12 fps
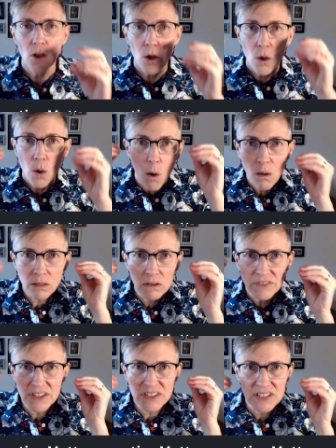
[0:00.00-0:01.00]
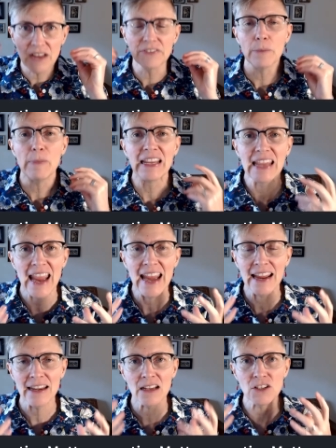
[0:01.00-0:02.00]
All of this stuff, the
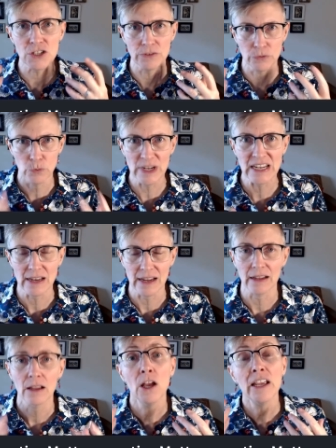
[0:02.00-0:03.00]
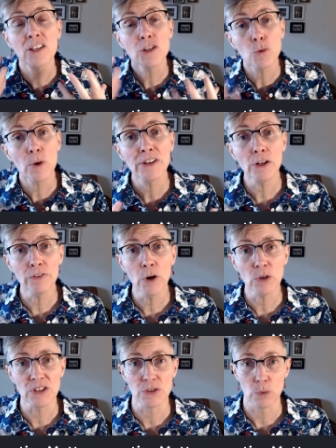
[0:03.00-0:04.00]
mechanics of reading, is where your
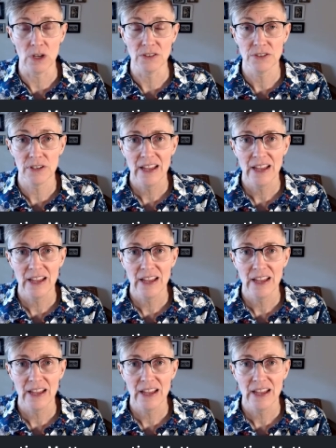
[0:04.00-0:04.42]
focus was.